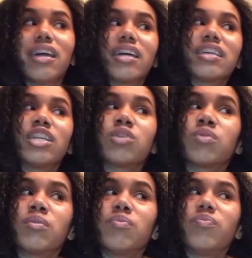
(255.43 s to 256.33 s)
because I just
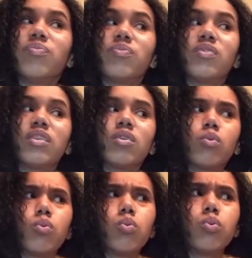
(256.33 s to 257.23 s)
want
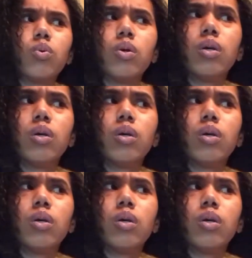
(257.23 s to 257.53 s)
to, ooh.